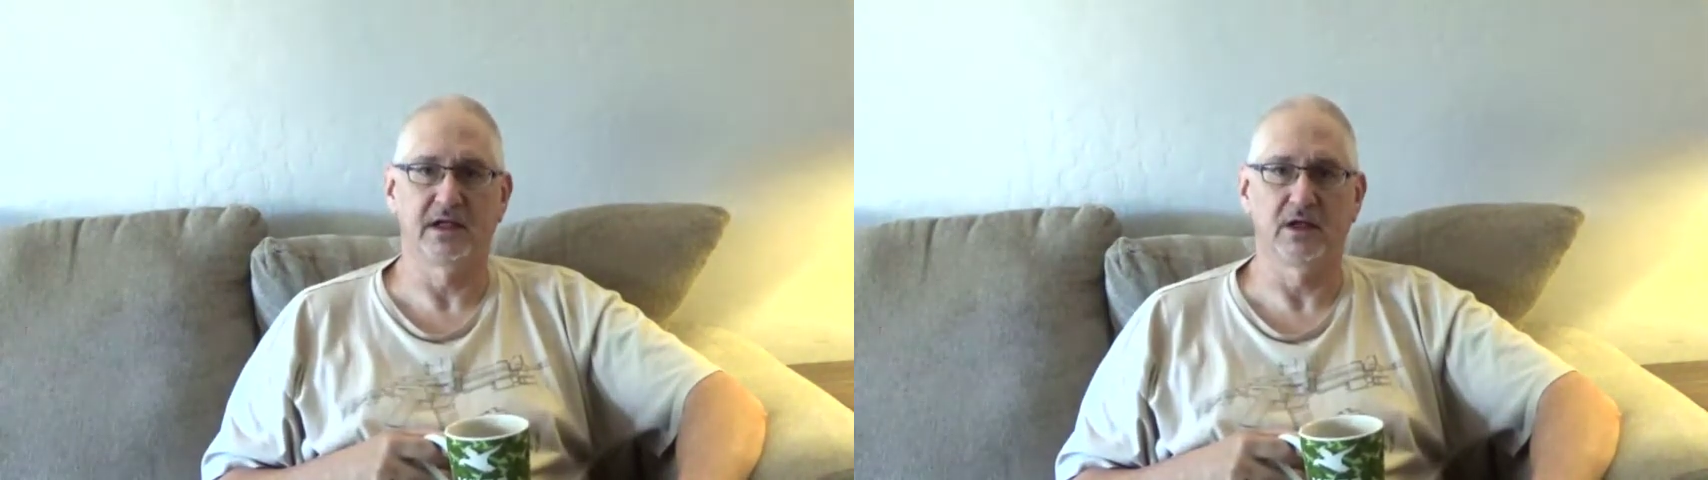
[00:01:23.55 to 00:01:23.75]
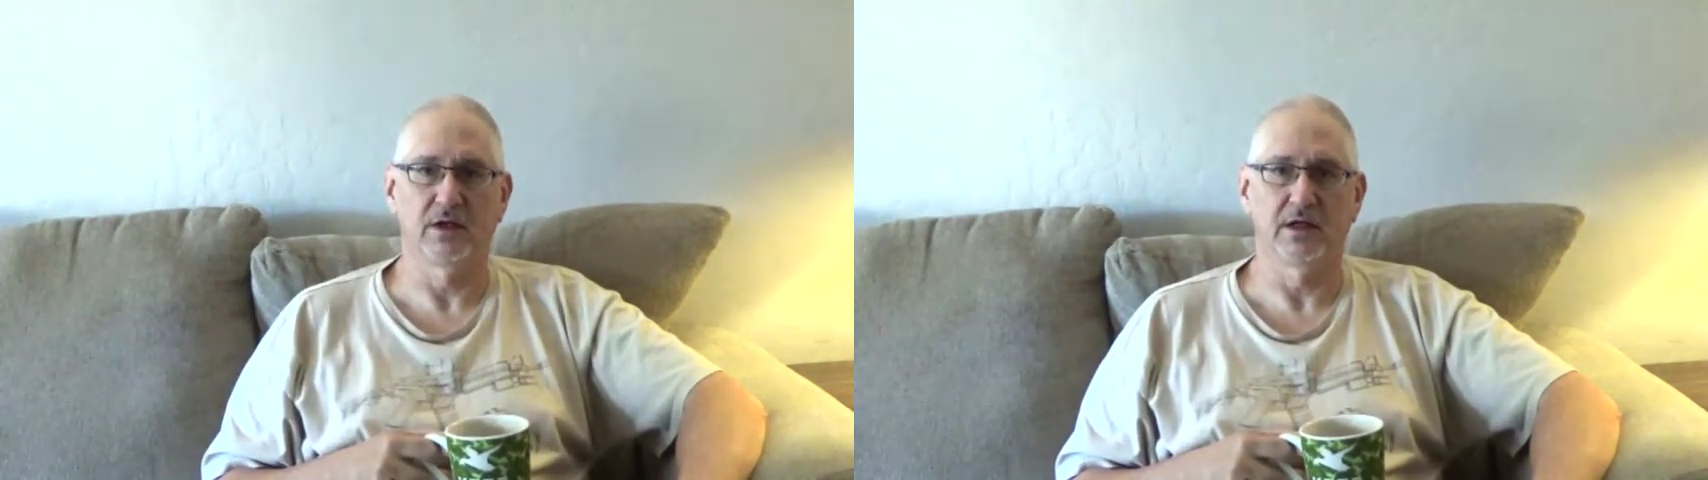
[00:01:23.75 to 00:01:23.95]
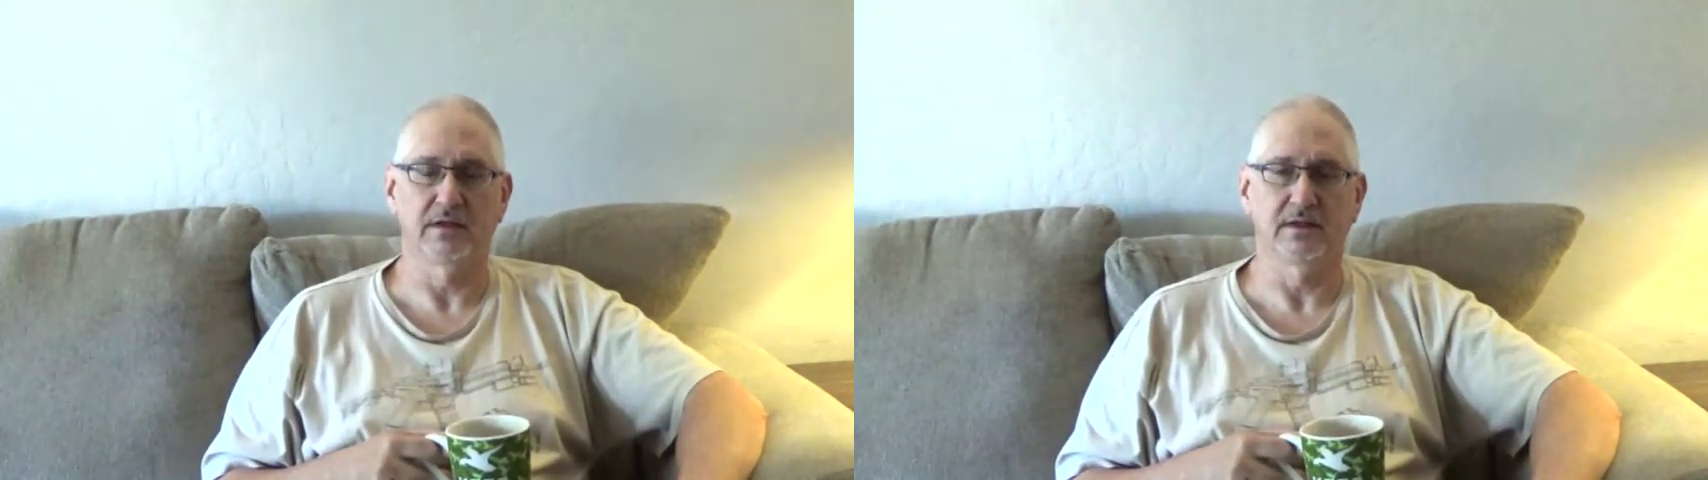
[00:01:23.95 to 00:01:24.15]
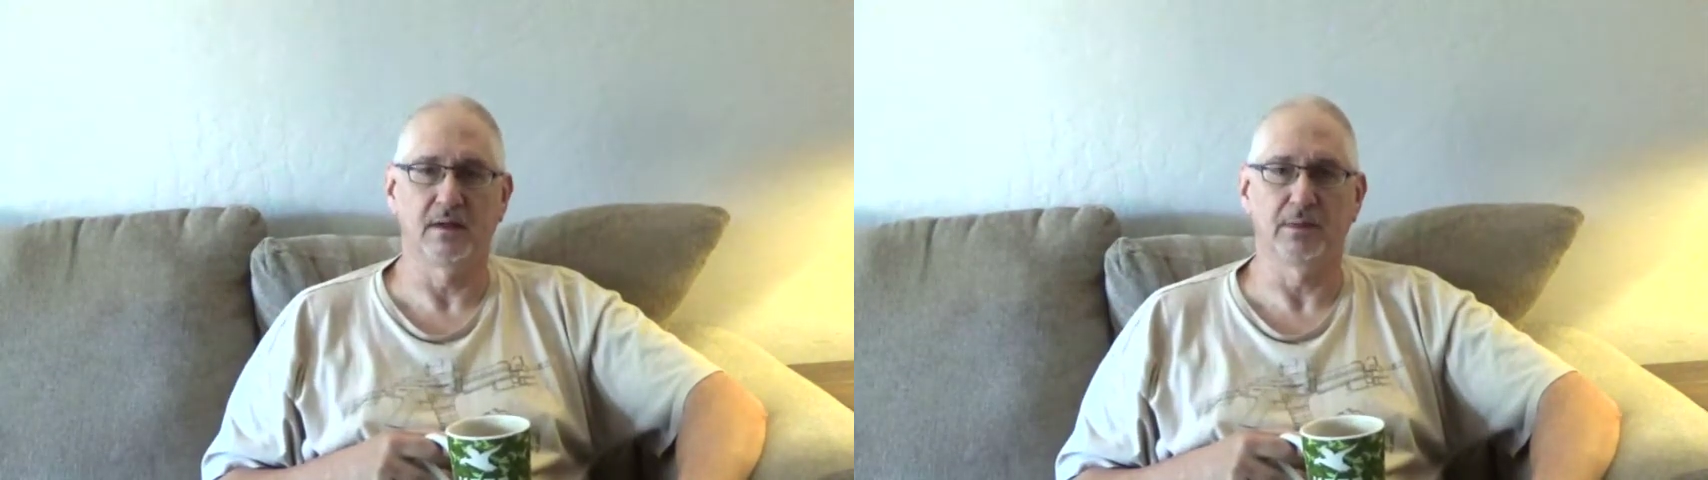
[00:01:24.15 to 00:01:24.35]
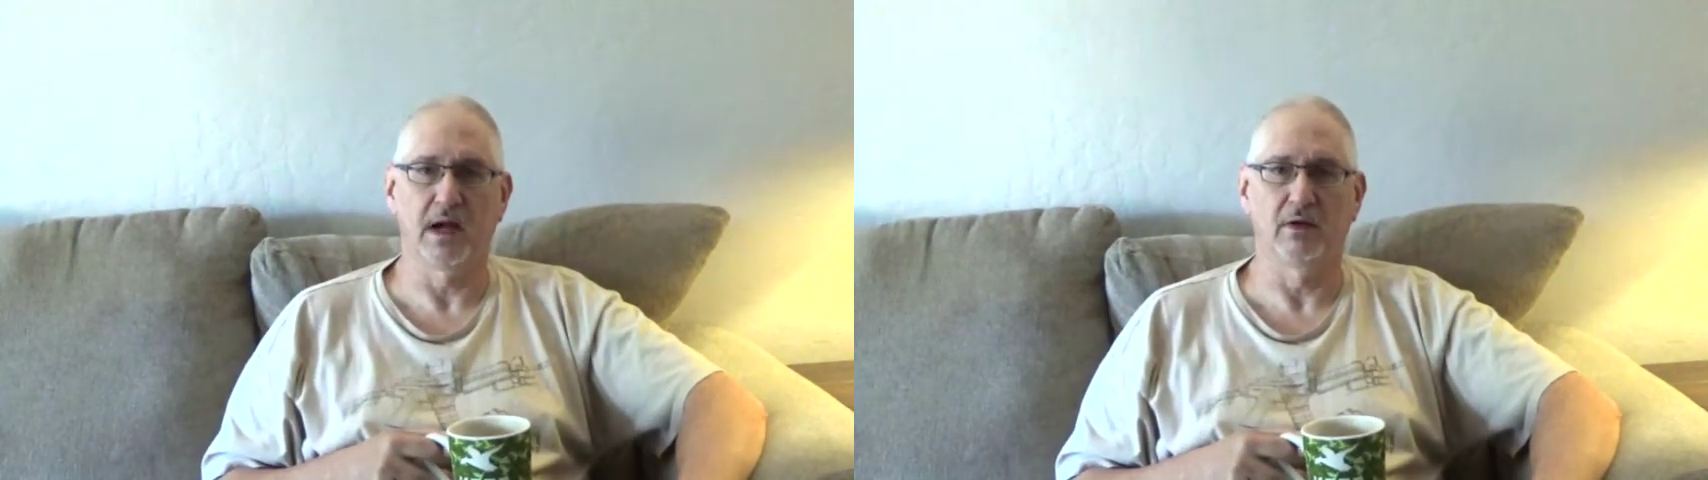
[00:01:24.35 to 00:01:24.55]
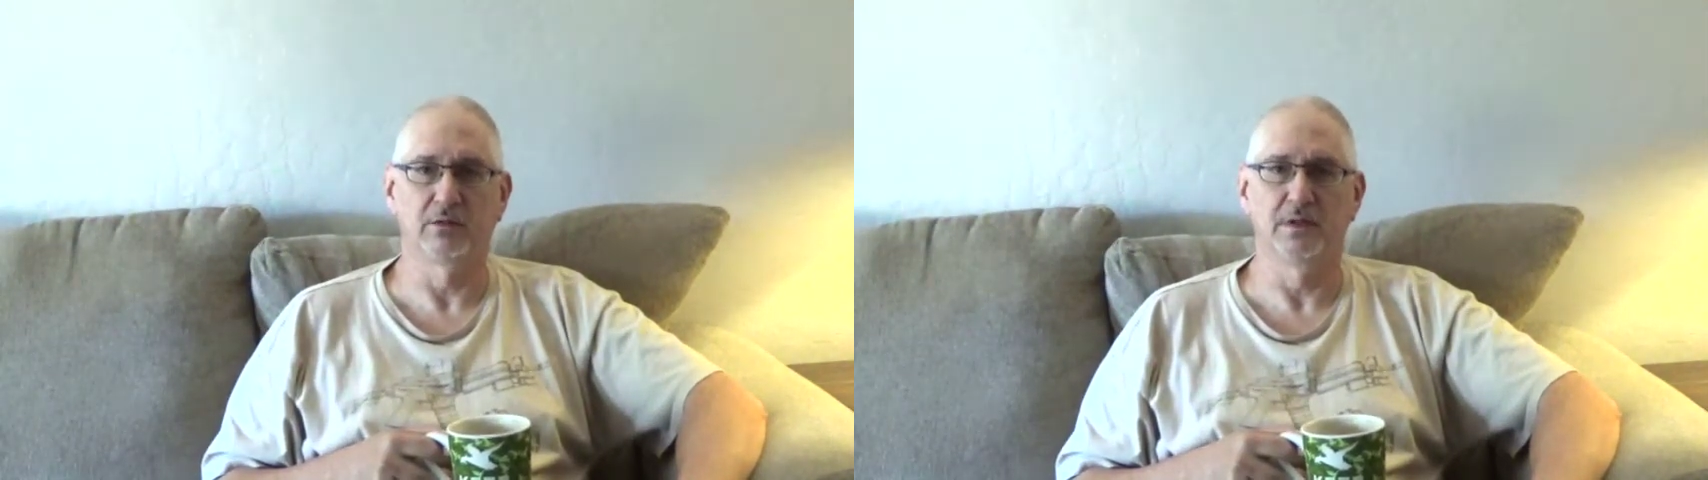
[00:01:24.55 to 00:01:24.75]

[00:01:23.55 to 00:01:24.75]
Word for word: care of getting that powder